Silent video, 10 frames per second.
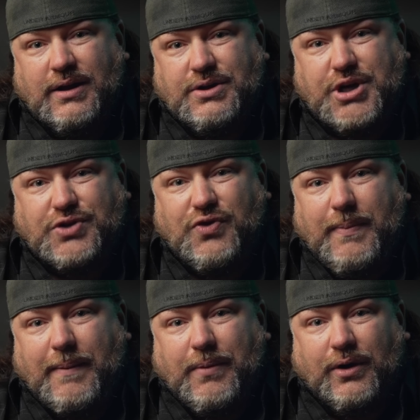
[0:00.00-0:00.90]
Just
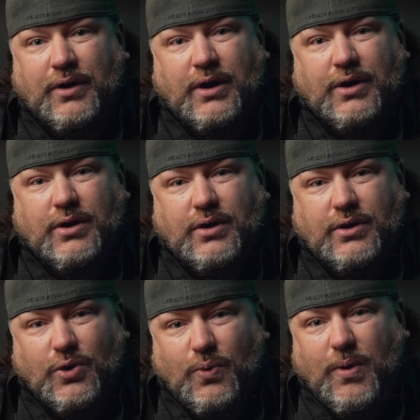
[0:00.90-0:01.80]
remember,
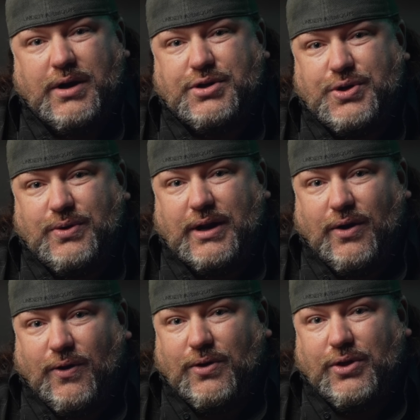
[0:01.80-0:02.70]
you'll want to shoot
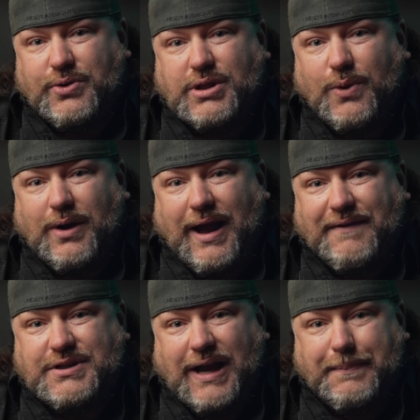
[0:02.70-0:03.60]
at all those lower
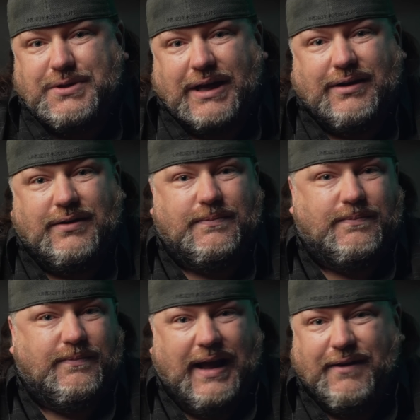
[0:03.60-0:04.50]
f-stops like
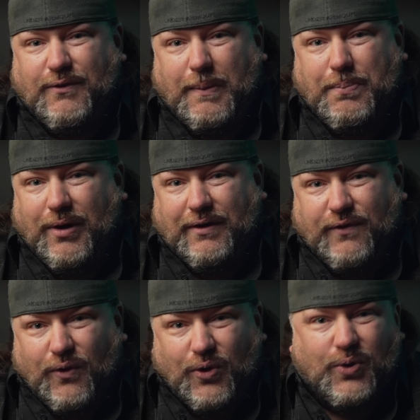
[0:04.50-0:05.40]
f1.4,
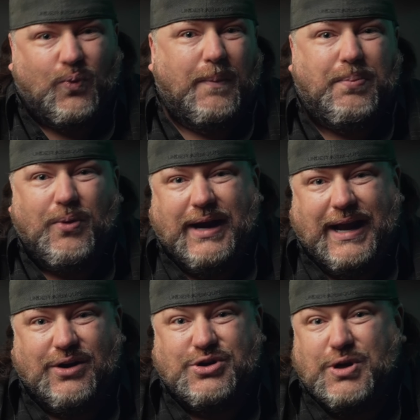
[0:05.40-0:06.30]

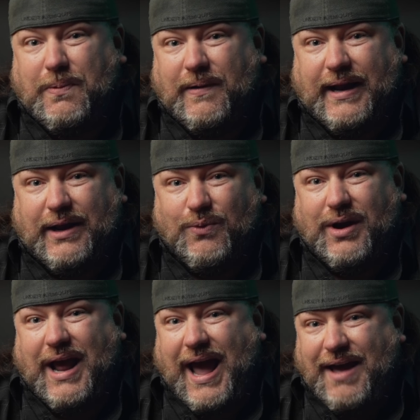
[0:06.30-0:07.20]
1.8, or 2.8,
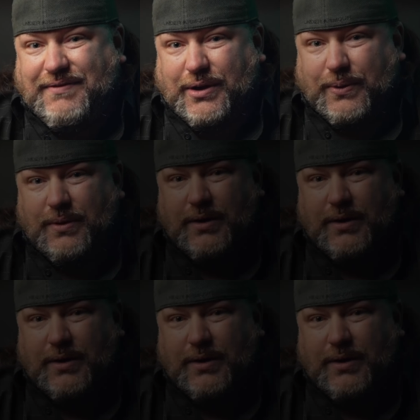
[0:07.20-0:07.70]
what have you.